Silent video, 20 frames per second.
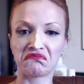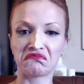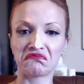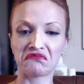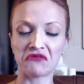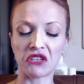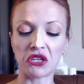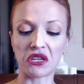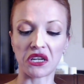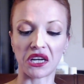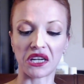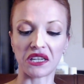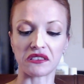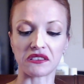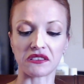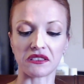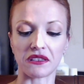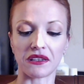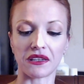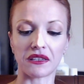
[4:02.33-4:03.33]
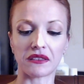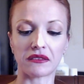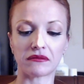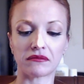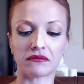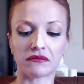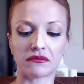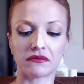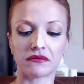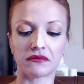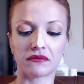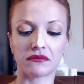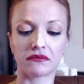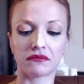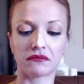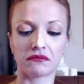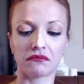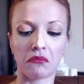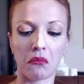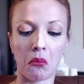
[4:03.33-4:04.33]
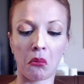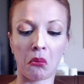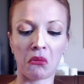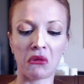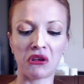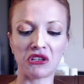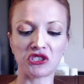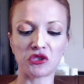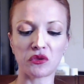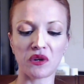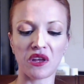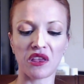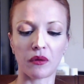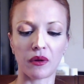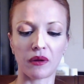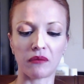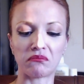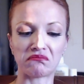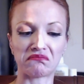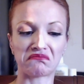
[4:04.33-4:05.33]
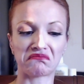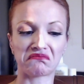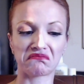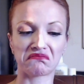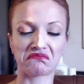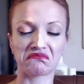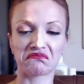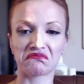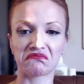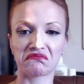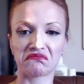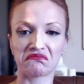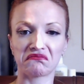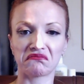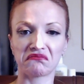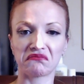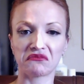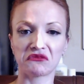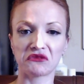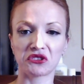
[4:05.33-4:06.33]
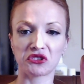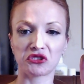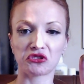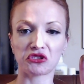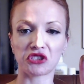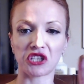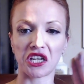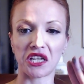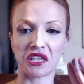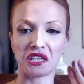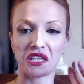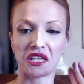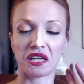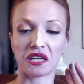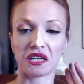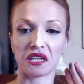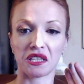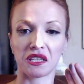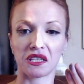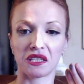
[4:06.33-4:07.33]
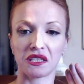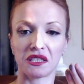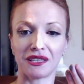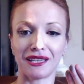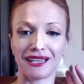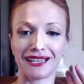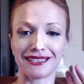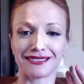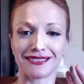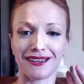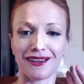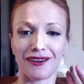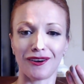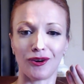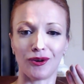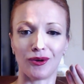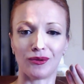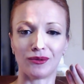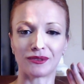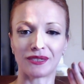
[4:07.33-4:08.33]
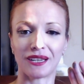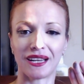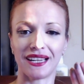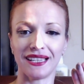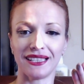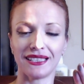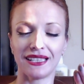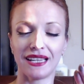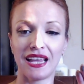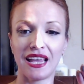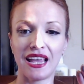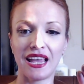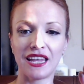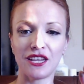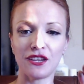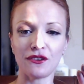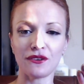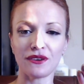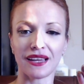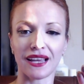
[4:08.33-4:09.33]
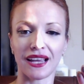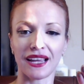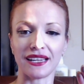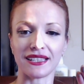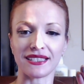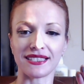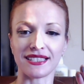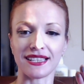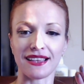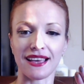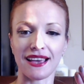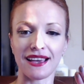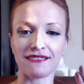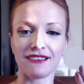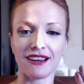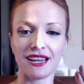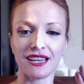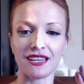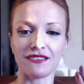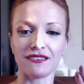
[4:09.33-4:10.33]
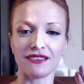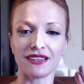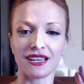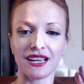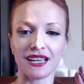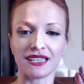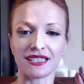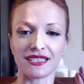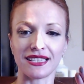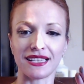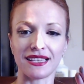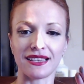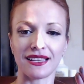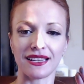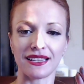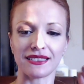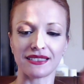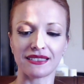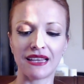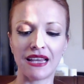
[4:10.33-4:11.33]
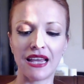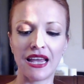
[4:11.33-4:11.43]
You can kind of see that. Let's do another one. Let's try it like so, right? You can kind of see that, right? You can kind of see that it's,